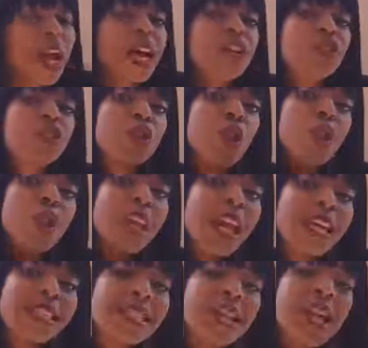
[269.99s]
And so
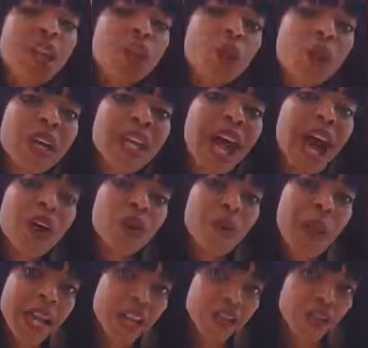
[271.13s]
let's look at how to
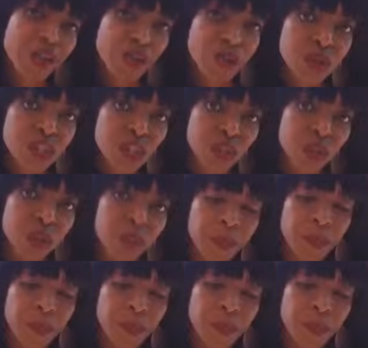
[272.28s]
manage this transition.